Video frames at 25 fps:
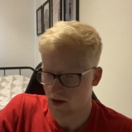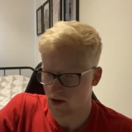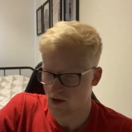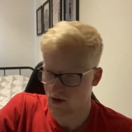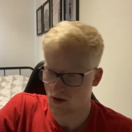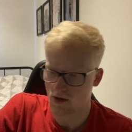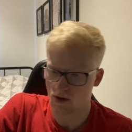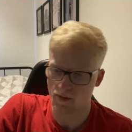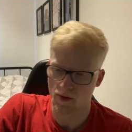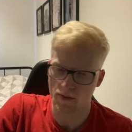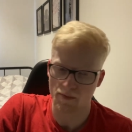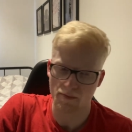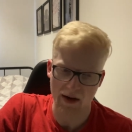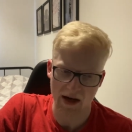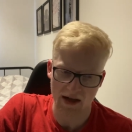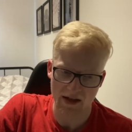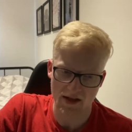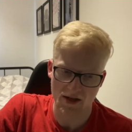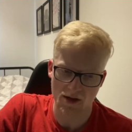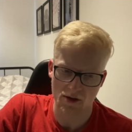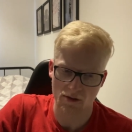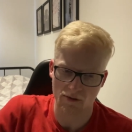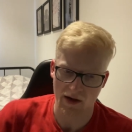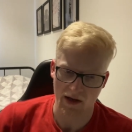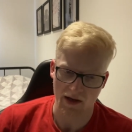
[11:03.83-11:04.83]
he should have been
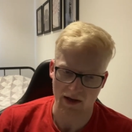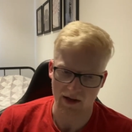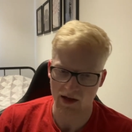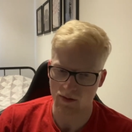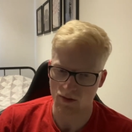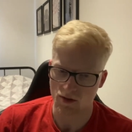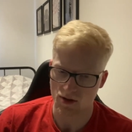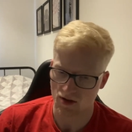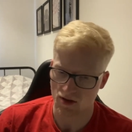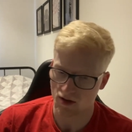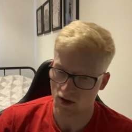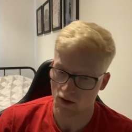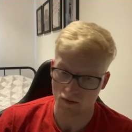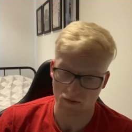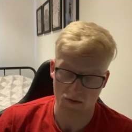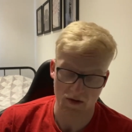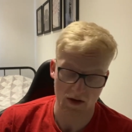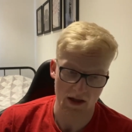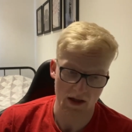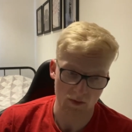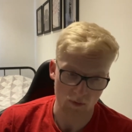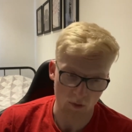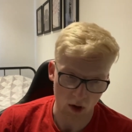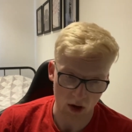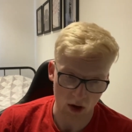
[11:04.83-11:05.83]
backed correctly, which I don't
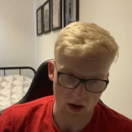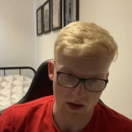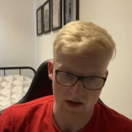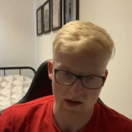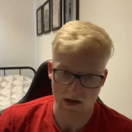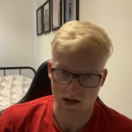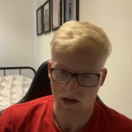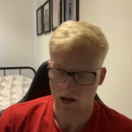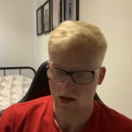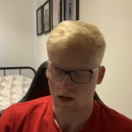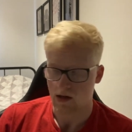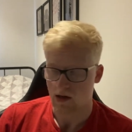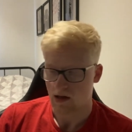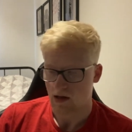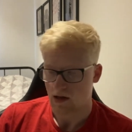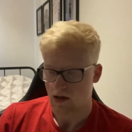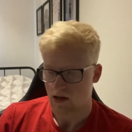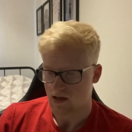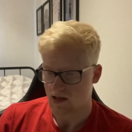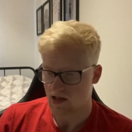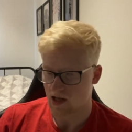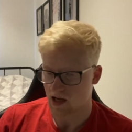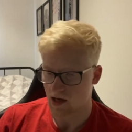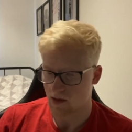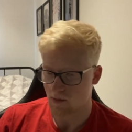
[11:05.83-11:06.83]
think he was.
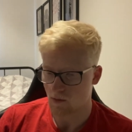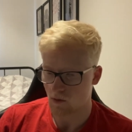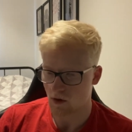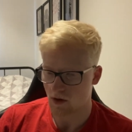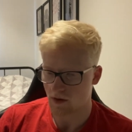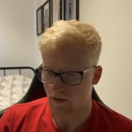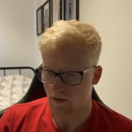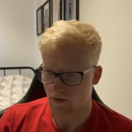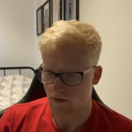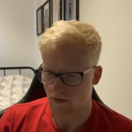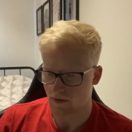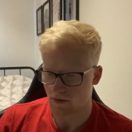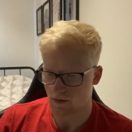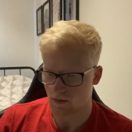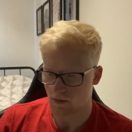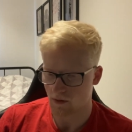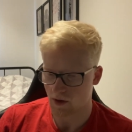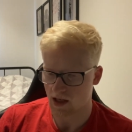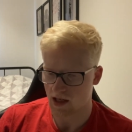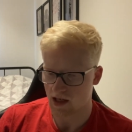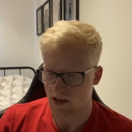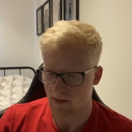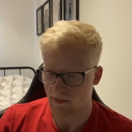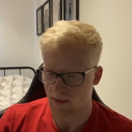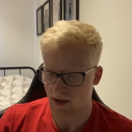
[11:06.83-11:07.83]
Same with
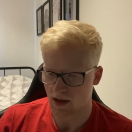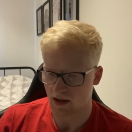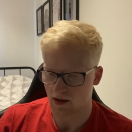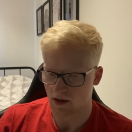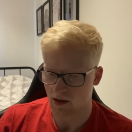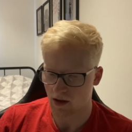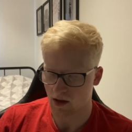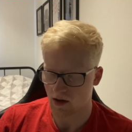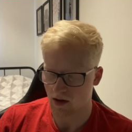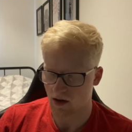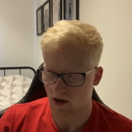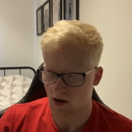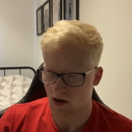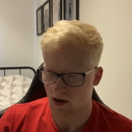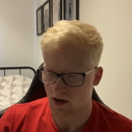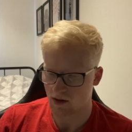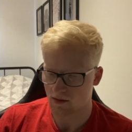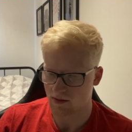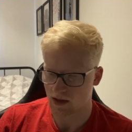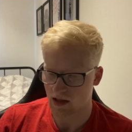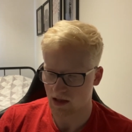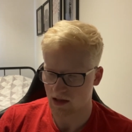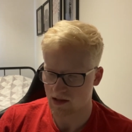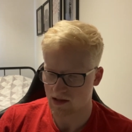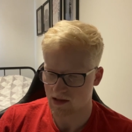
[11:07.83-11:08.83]
really Ben Garner,
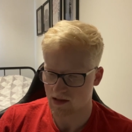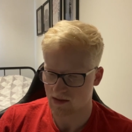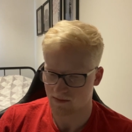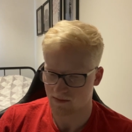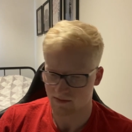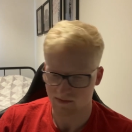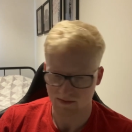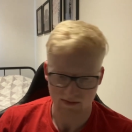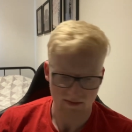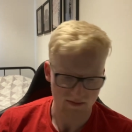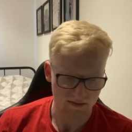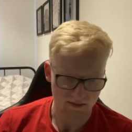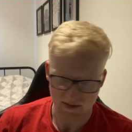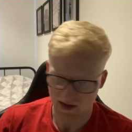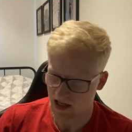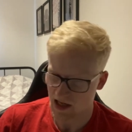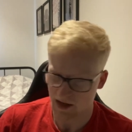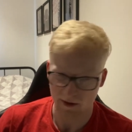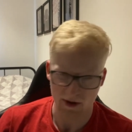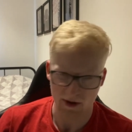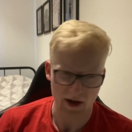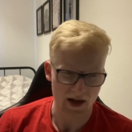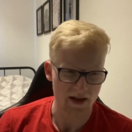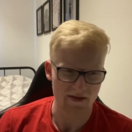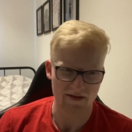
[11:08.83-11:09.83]
and
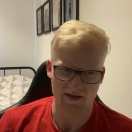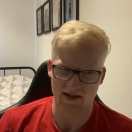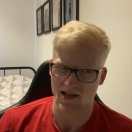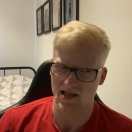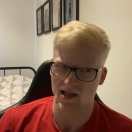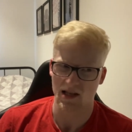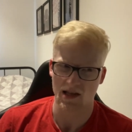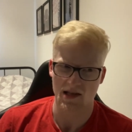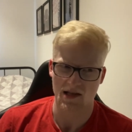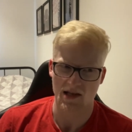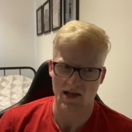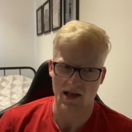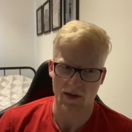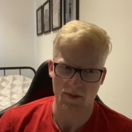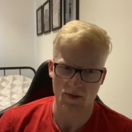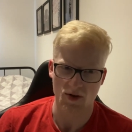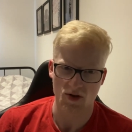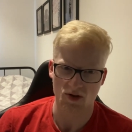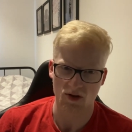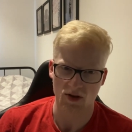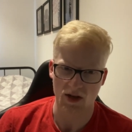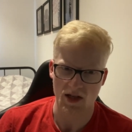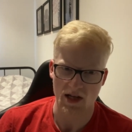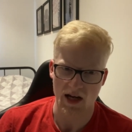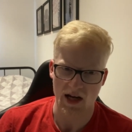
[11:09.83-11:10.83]
dare I even say the same as
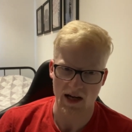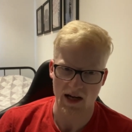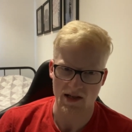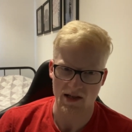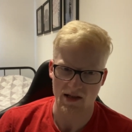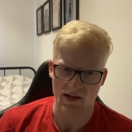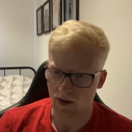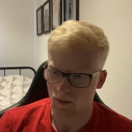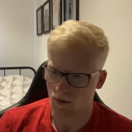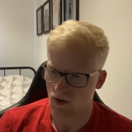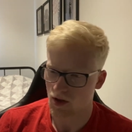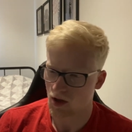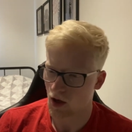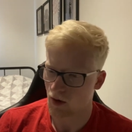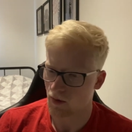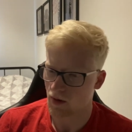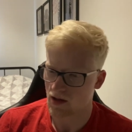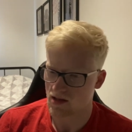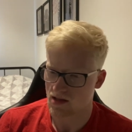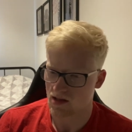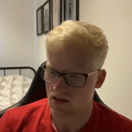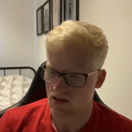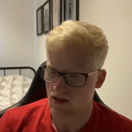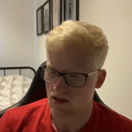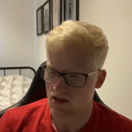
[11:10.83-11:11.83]
Johnny Jackson. we go
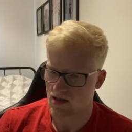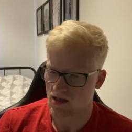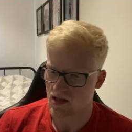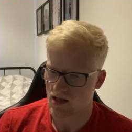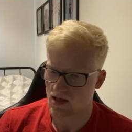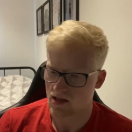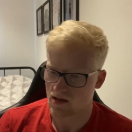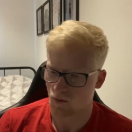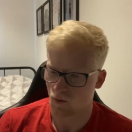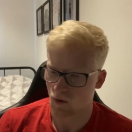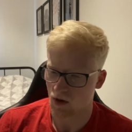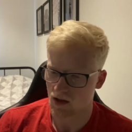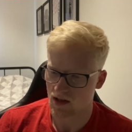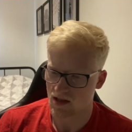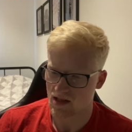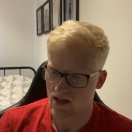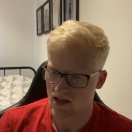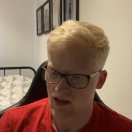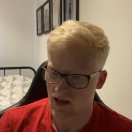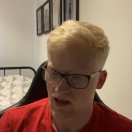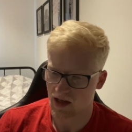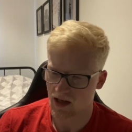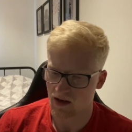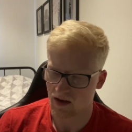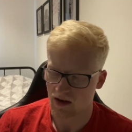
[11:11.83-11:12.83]
into the season once
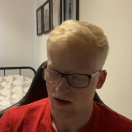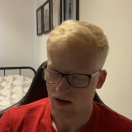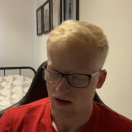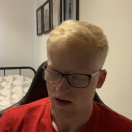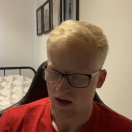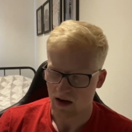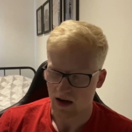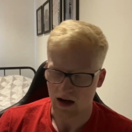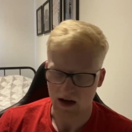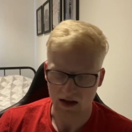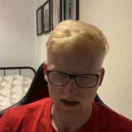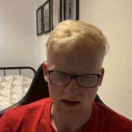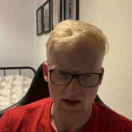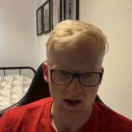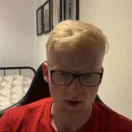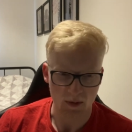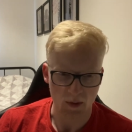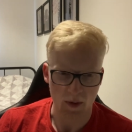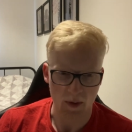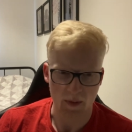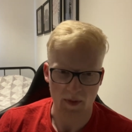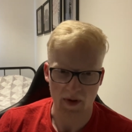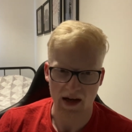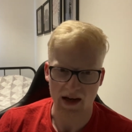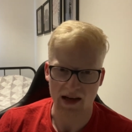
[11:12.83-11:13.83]
again
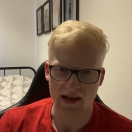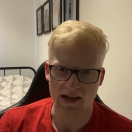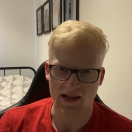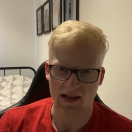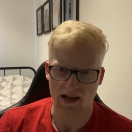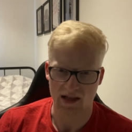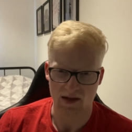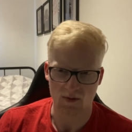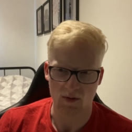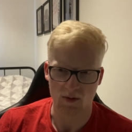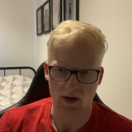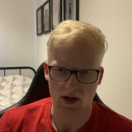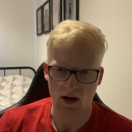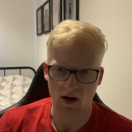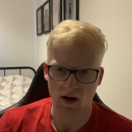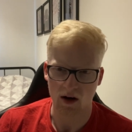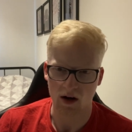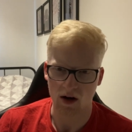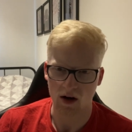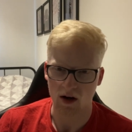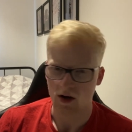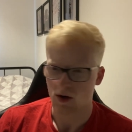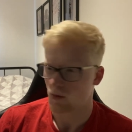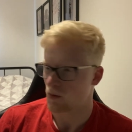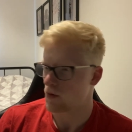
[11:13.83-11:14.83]
underprepared as we
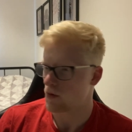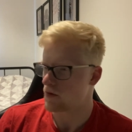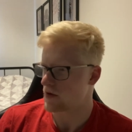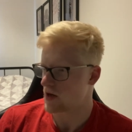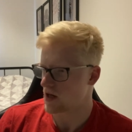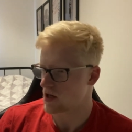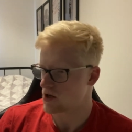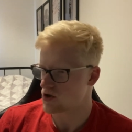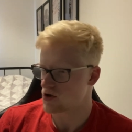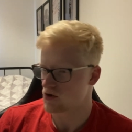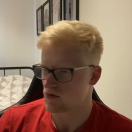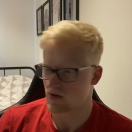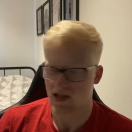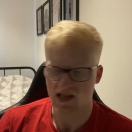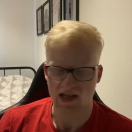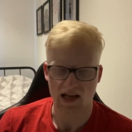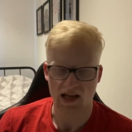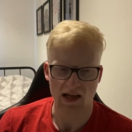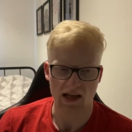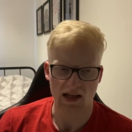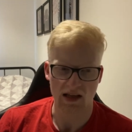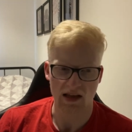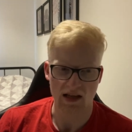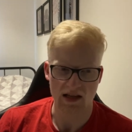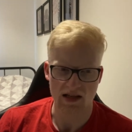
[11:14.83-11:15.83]
are, with injuries
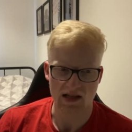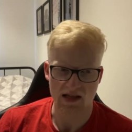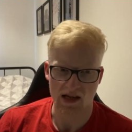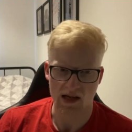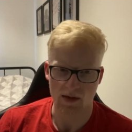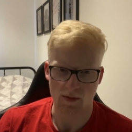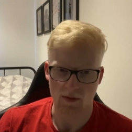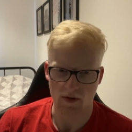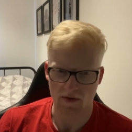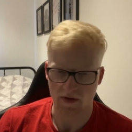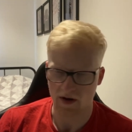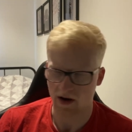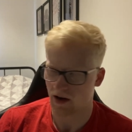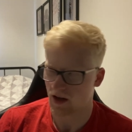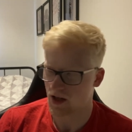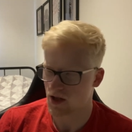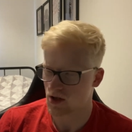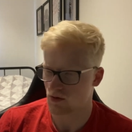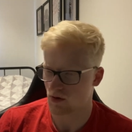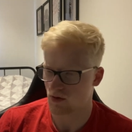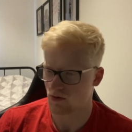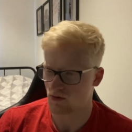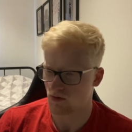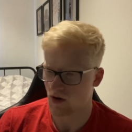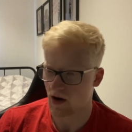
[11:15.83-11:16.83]
hitting this team, with how
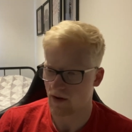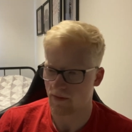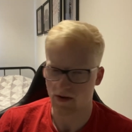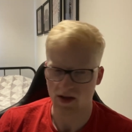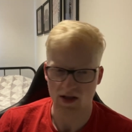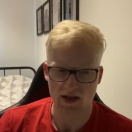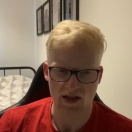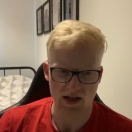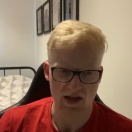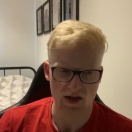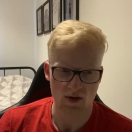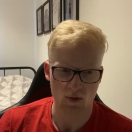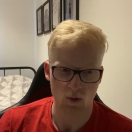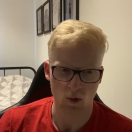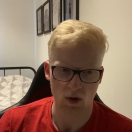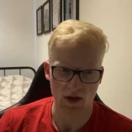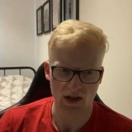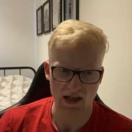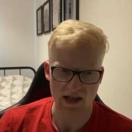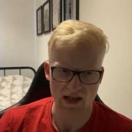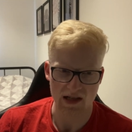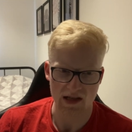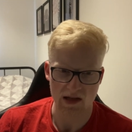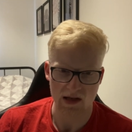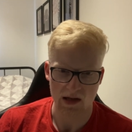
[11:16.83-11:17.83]
injury ravaged this squad
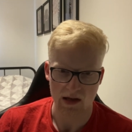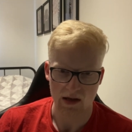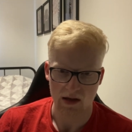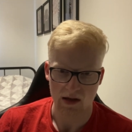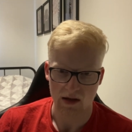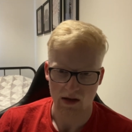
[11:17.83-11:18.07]
is.